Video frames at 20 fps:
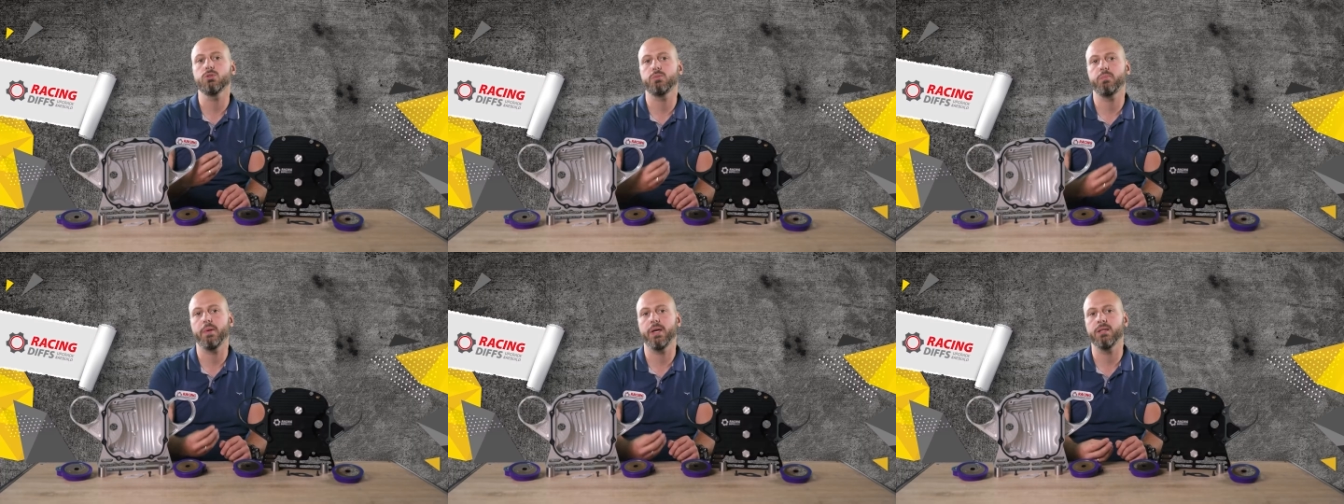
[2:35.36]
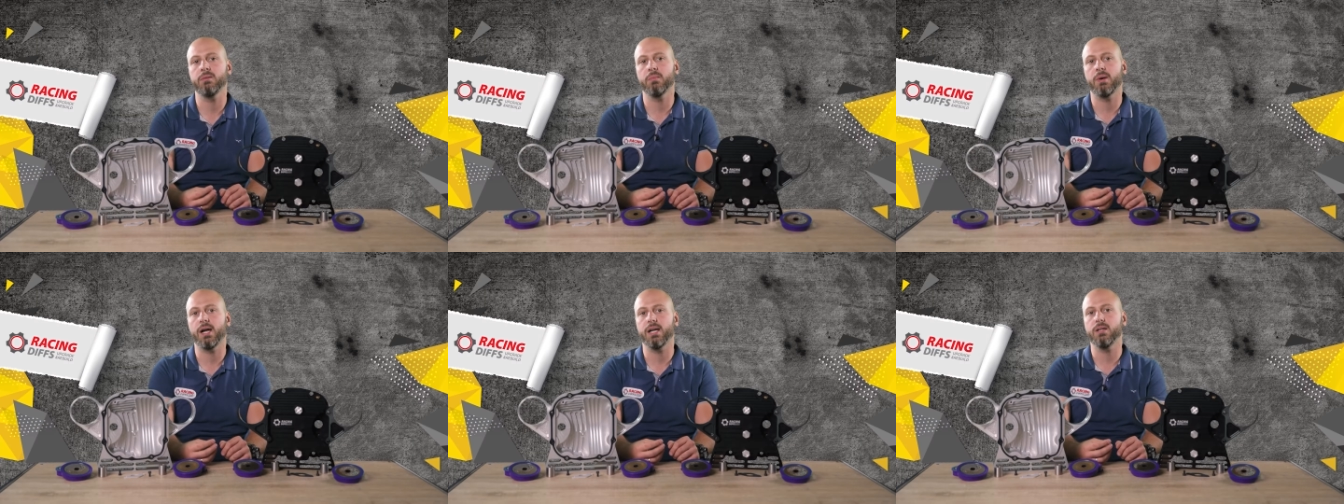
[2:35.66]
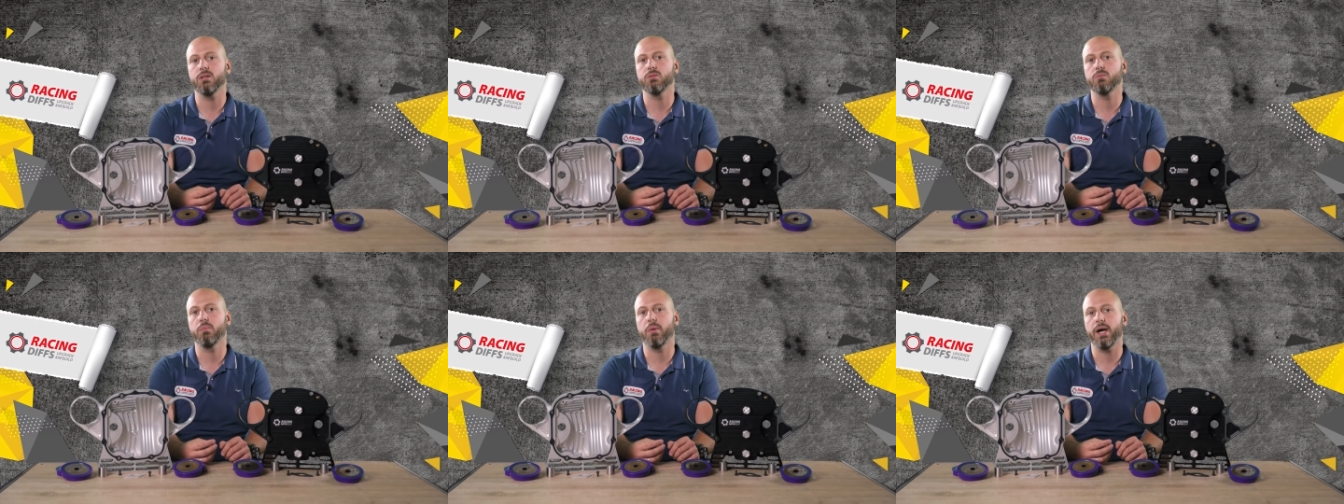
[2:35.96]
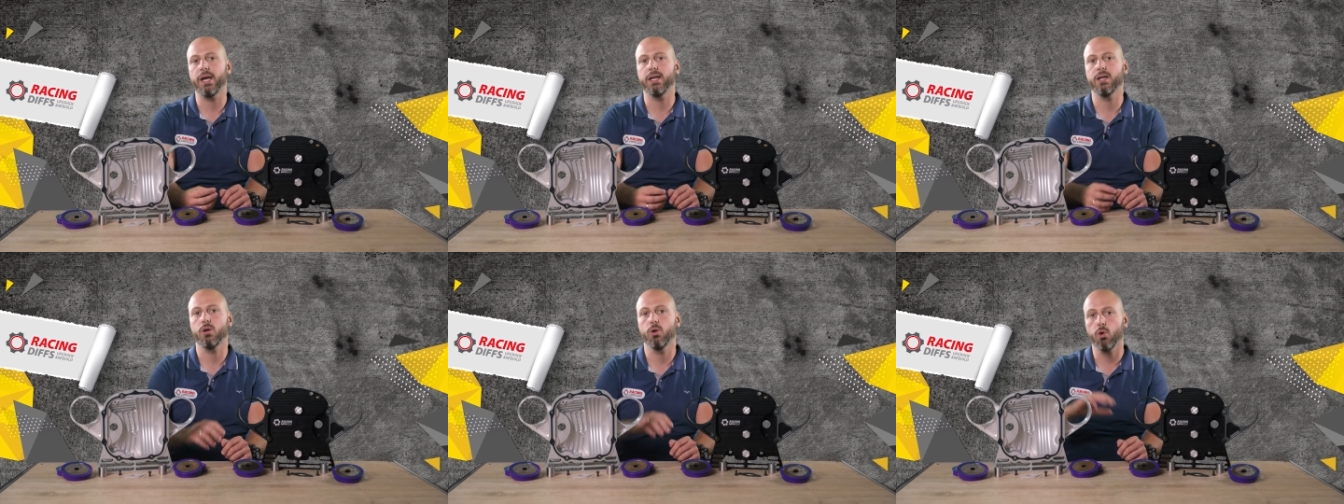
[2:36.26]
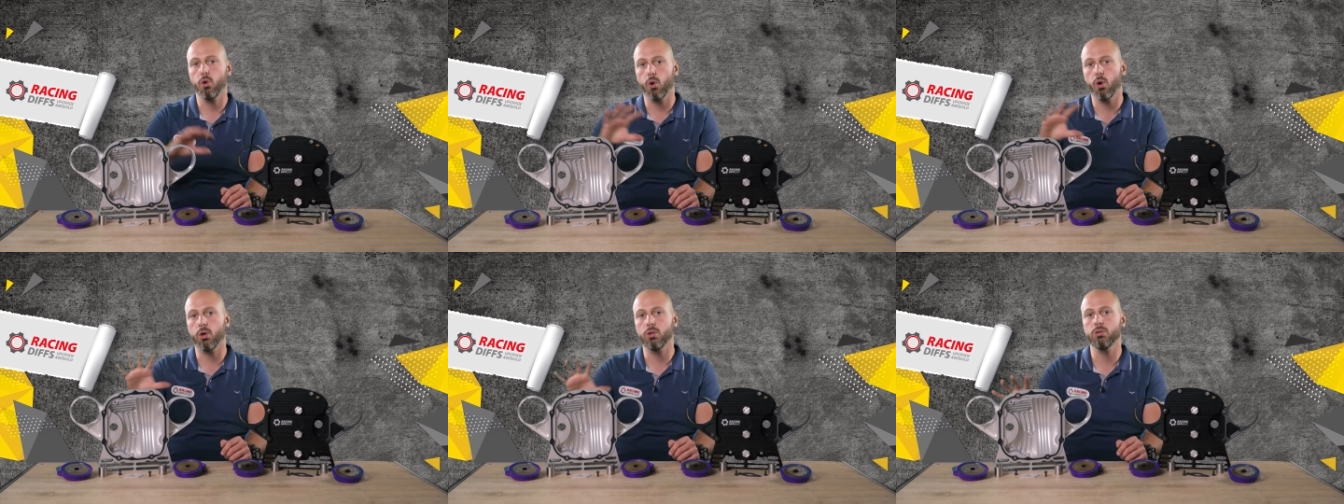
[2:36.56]
to spend money on buying
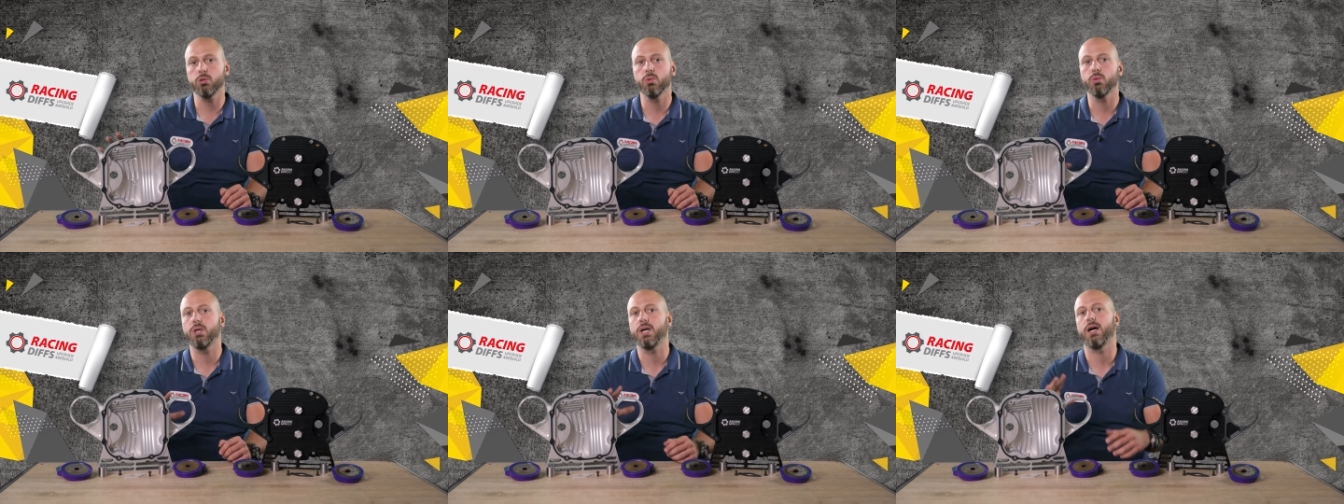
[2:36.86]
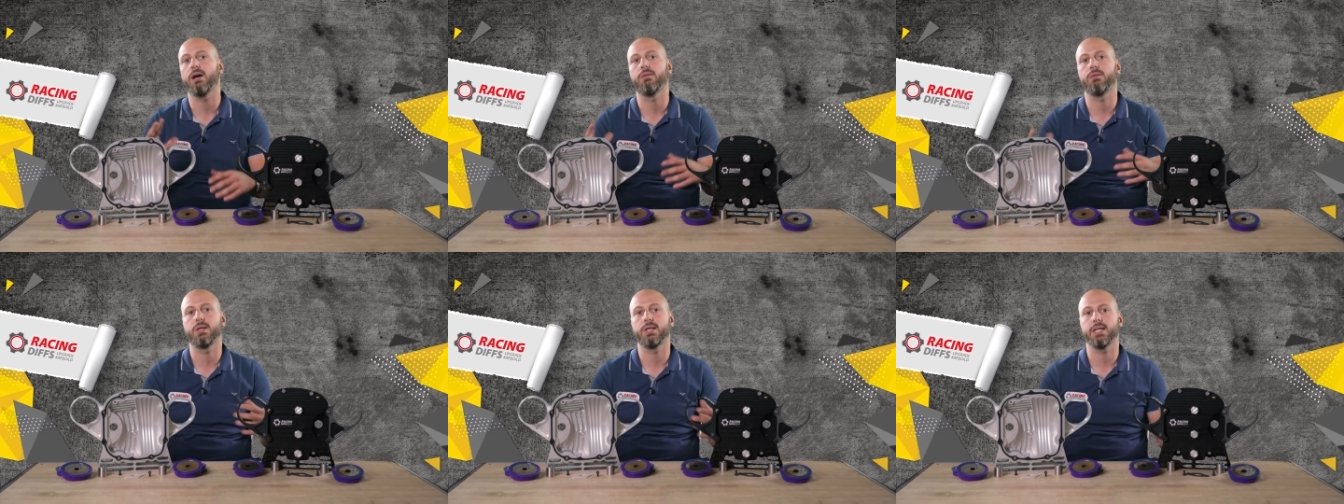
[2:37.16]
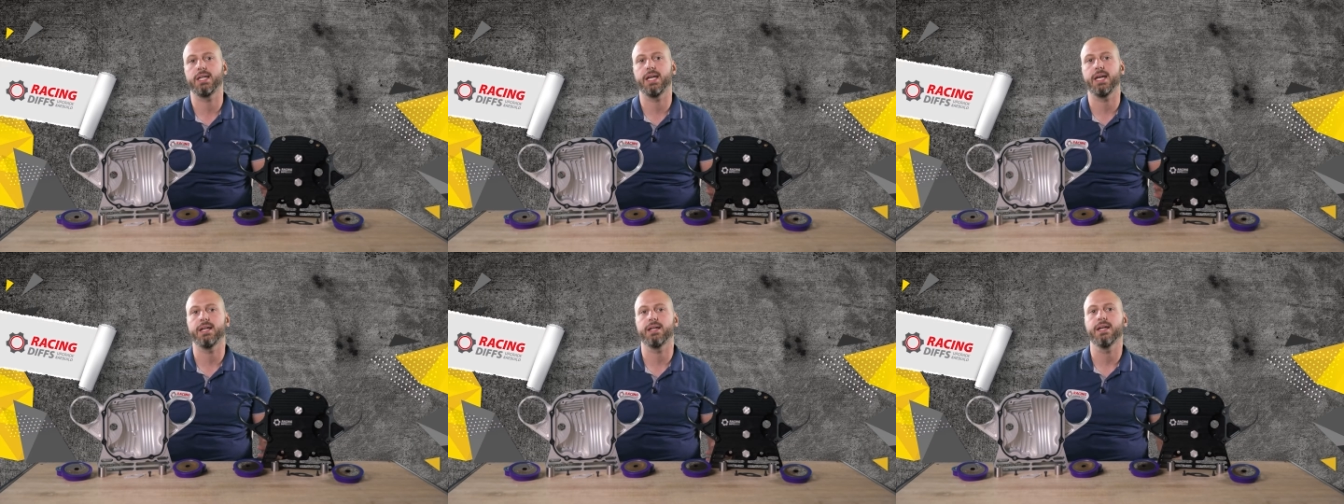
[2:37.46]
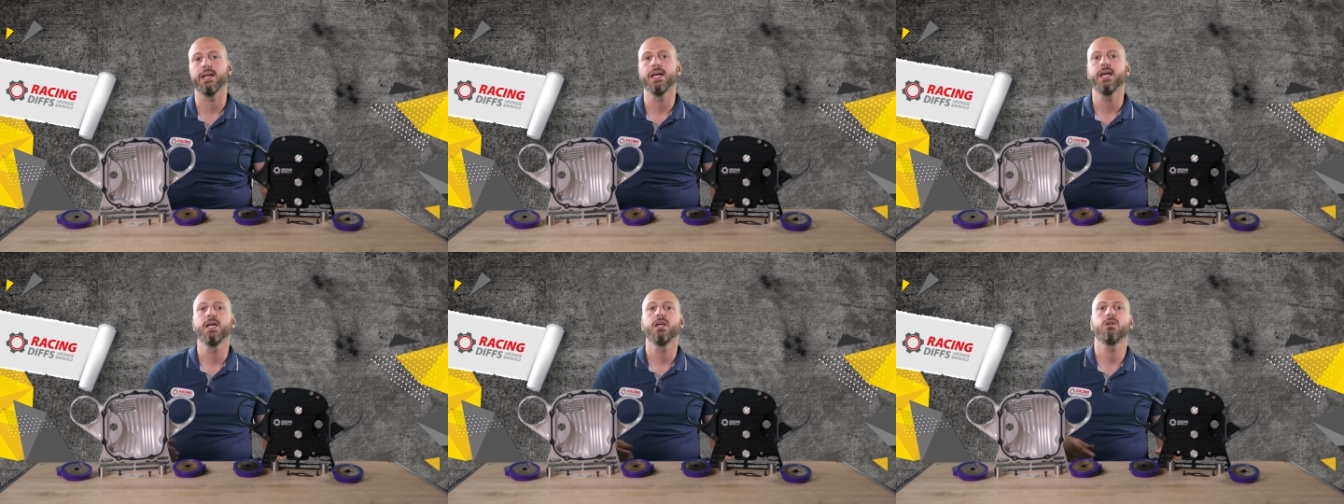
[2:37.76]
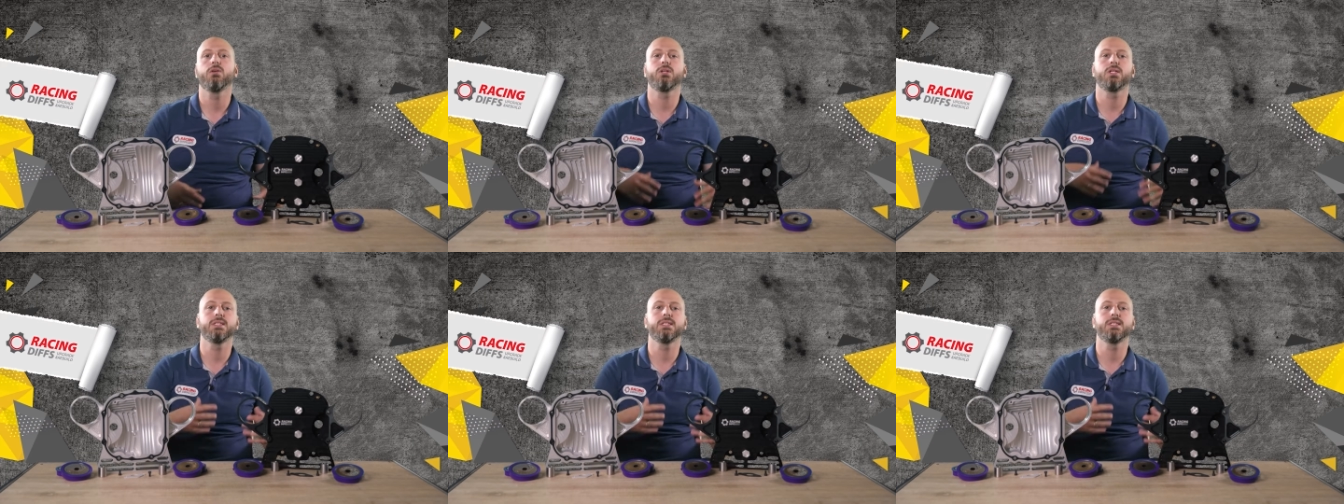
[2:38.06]
whole new cover again. You